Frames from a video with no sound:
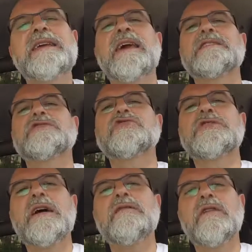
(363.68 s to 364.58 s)
case, you
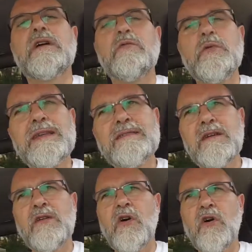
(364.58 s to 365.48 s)
should have
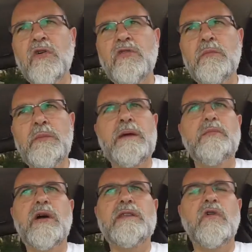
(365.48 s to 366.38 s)
written on the
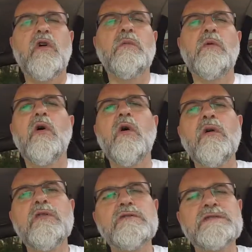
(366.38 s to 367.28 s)
paper at home
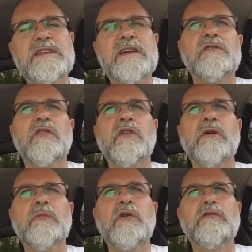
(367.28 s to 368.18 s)
all your serial
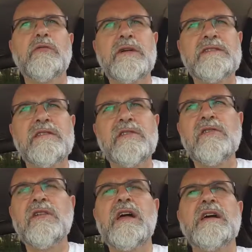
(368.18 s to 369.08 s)
number of your
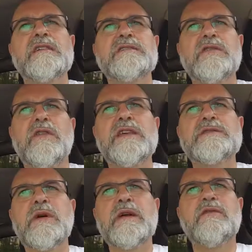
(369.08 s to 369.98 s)
material. So
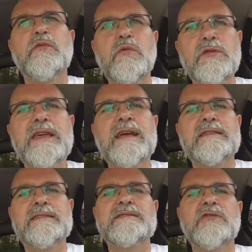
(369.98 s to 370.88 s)
this way, if you would get
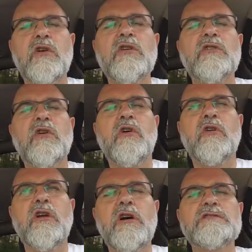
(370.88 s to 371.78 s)
it stolen or
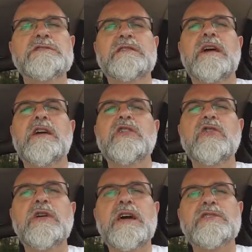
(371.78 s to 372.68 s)
lost, you
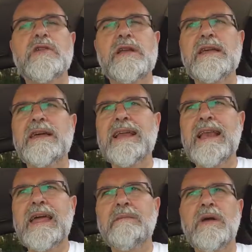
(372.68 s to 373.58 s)
could actually
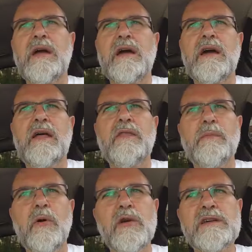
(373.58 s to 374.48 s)
claim at the
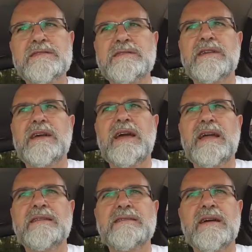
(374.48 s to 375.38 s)
police,
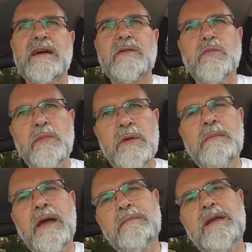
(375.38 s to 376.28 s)
and it would be
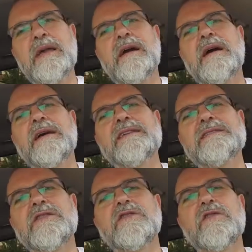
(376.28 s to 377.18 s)
maybe
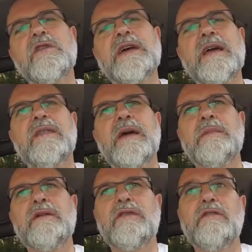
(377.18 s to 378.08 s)
easier to locate them.
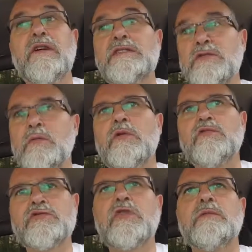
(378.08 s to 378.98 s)
If they find someone
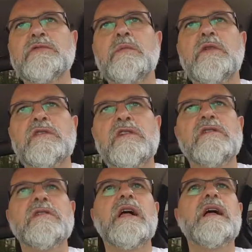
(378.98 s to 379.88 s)
who stole some
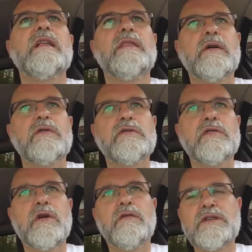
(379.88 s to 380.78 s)
material, they could
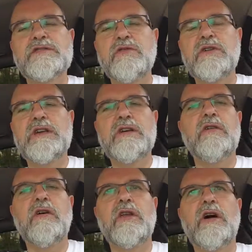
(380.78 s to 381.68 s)
know if it's your gear
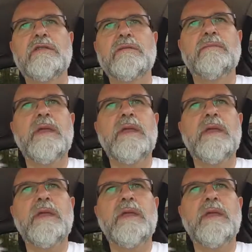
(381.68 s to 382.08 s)
or not.